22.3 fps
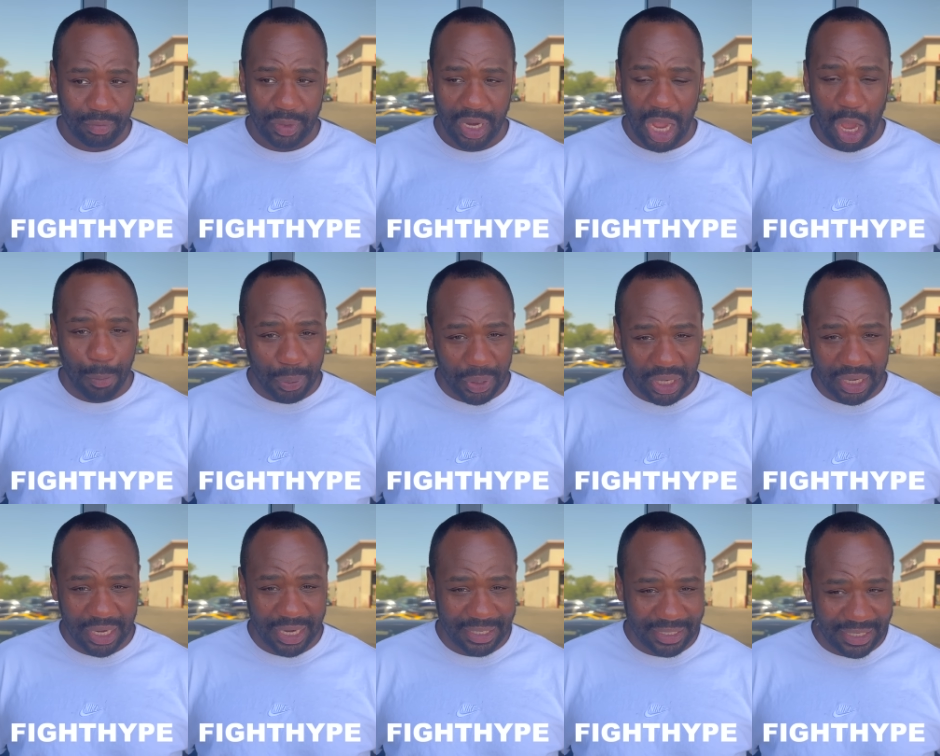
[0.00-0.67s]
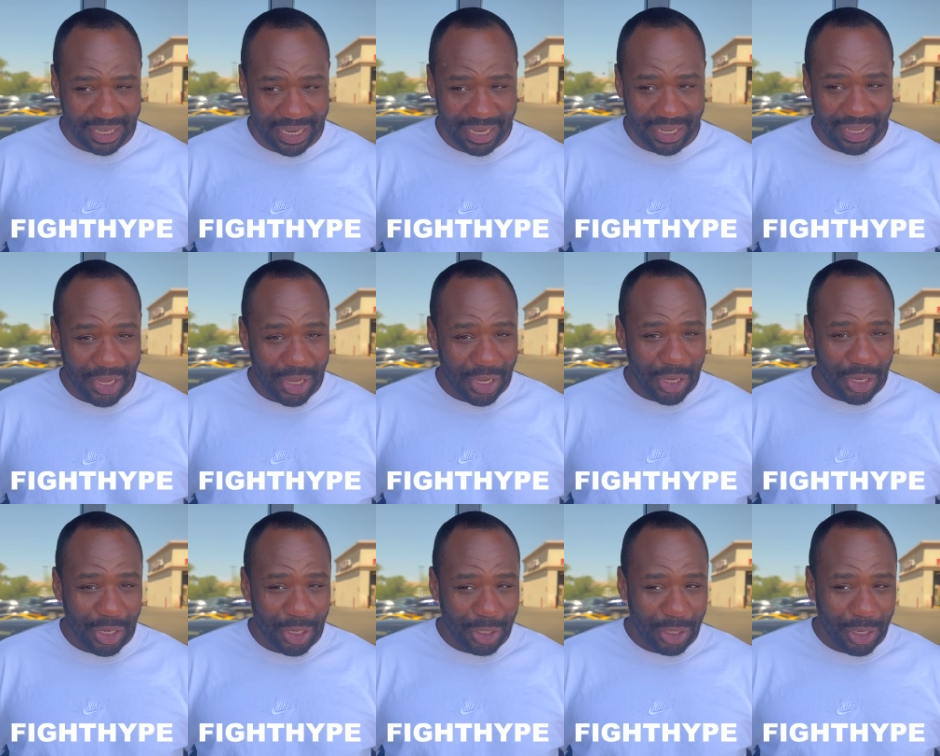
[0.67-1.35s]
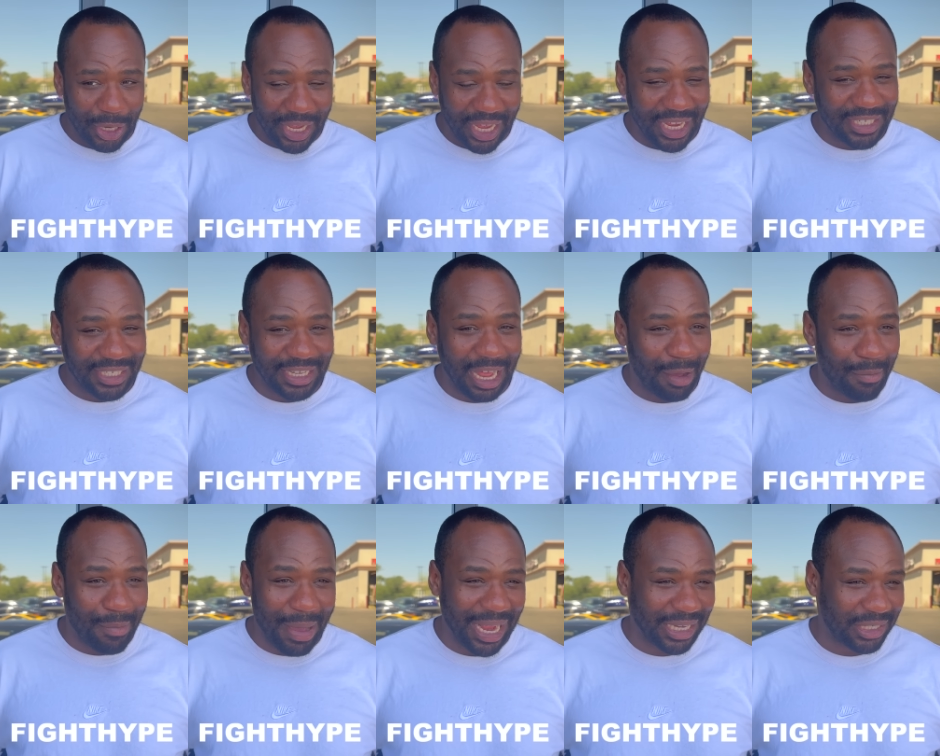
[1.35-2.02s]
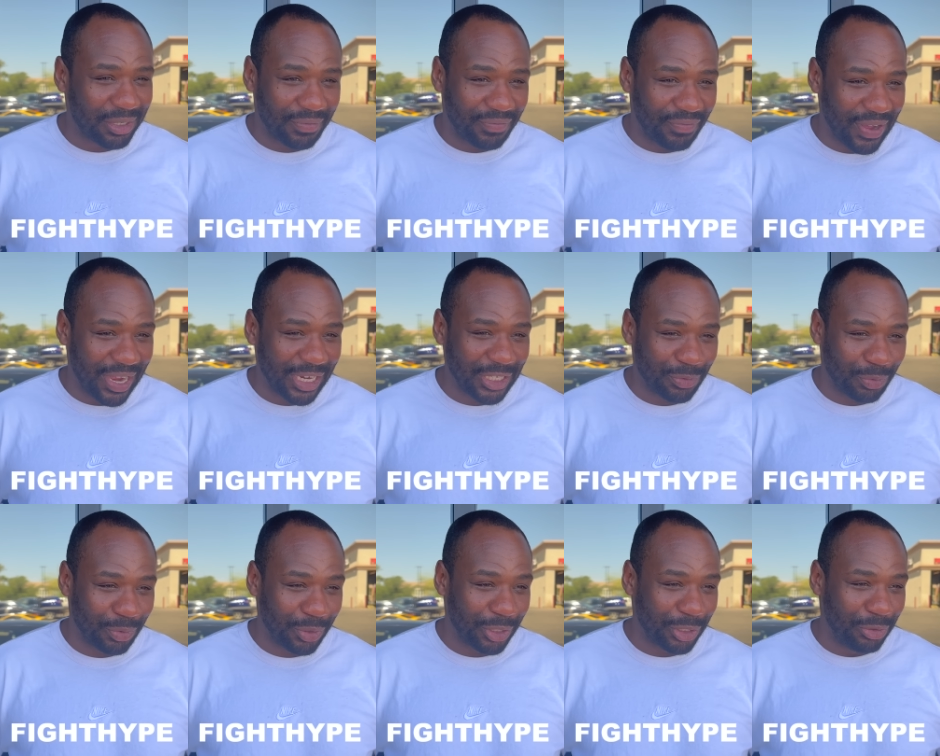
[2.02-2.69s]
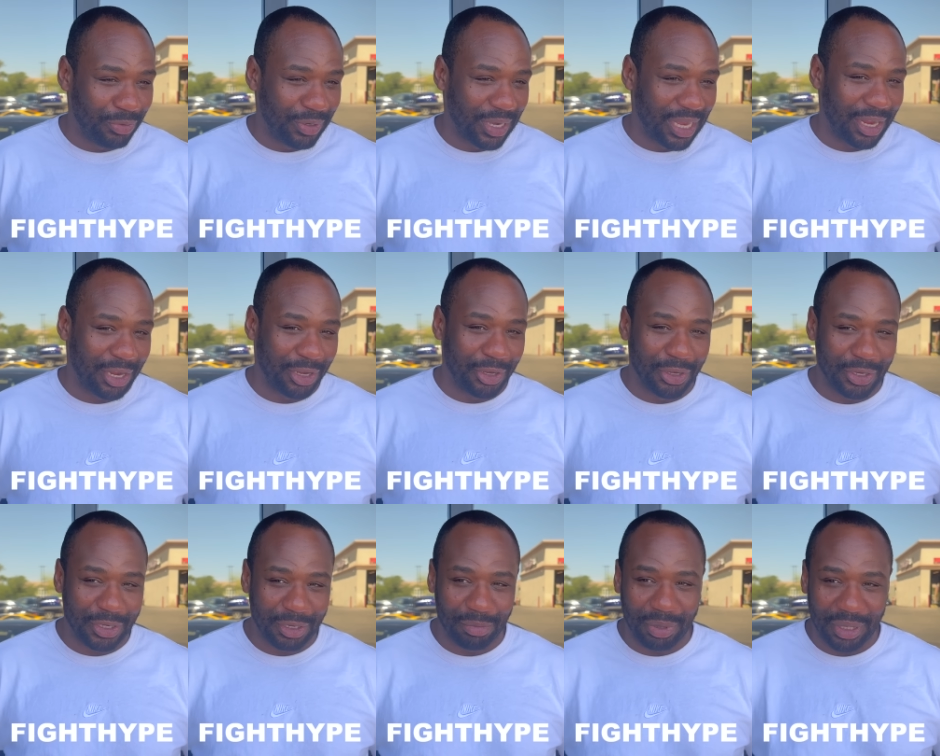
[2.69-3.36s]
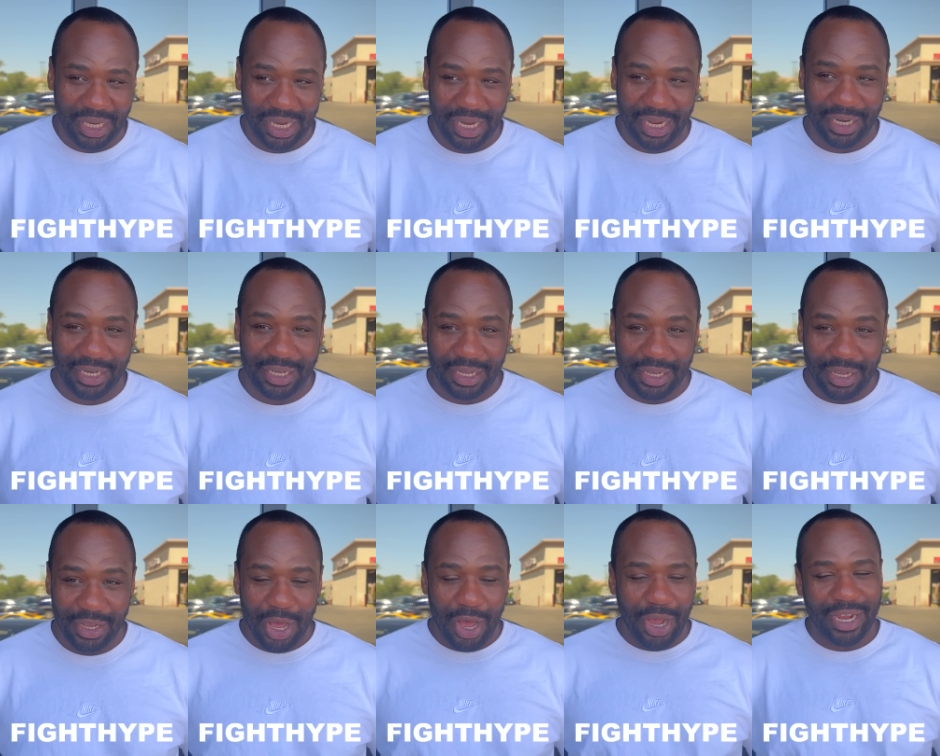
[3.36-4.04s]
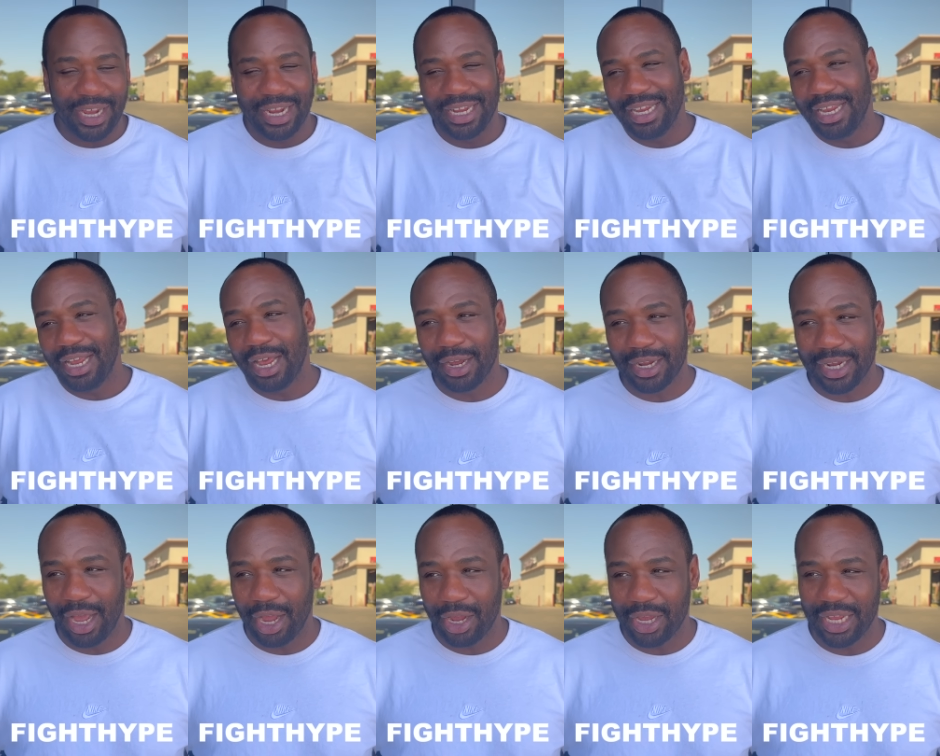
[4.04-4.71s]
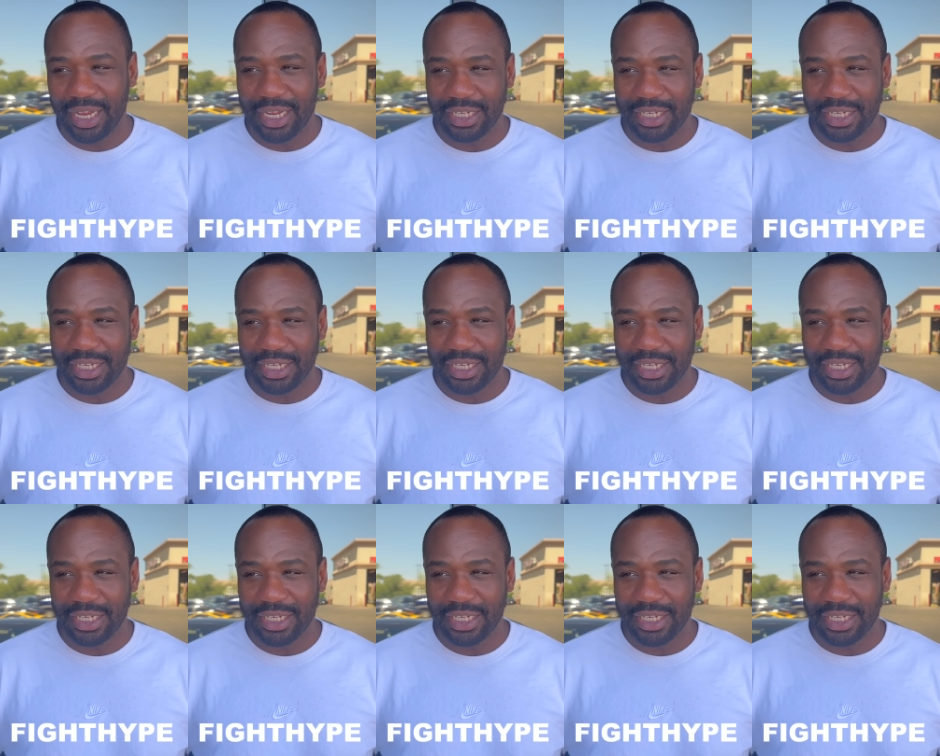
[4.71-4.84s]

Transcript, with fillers: I'll put it like that. He's not matching fights where you kind of look and be like, okay, okay, okay.